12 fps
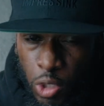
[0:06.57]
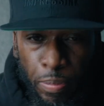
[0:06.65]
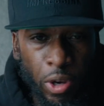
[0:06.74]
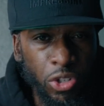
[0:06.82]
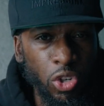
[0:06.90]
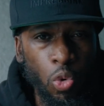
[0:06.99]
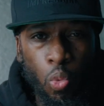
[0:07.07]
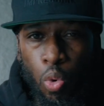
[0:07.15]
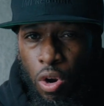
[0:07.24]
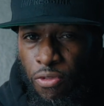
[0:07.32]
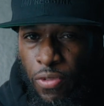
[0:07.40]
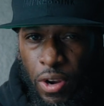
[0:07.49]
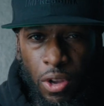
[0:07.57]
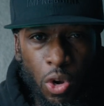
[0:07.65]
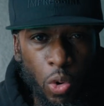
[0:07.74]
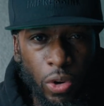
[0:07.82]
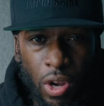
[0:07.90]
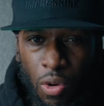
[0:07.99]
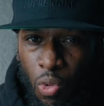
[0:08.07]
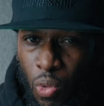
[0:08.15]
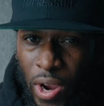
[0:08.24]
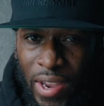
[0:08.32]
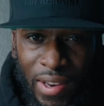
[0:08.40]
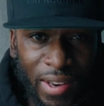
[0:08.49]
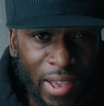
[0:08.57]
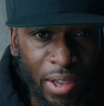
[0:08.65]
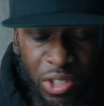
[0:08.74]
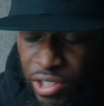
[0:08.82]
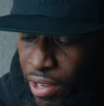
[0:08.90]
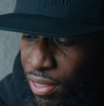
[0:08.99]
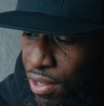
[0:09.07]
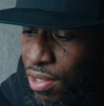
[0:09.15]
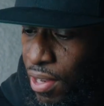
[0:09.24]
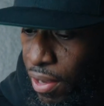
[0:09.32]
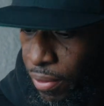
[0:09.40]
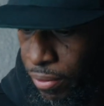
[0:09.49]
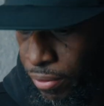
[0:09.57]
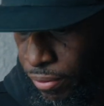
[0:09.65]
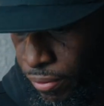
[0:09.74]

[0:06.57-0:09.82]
Spiritual warfare going on right now. Check this out.